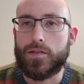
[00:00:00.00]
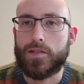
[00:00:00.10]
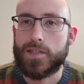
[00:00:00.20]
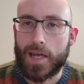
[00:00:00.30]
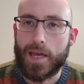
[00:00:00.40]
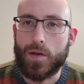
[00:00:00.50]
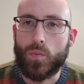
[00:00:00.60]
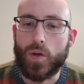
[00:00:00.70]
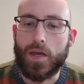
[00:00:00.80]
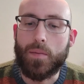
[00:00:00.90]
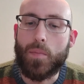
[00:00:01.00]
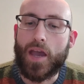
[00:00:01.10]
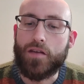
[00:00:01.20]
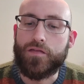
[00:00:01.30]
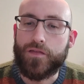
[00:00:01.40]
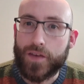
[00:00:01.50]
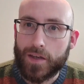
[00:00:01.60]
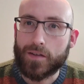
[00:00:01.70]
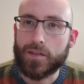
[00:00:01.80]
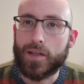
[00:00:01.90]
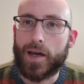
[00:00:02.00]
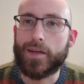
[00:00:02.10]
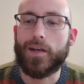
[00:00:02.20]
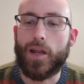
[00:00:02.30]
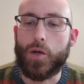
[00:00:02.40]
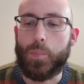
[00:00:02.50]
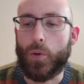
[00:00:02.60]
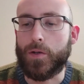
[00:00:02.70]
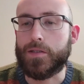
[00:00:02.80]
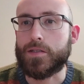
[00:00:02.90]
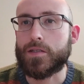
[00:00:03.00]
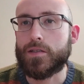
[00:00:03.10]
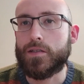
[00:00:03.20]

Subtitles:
Today we may feel at a low point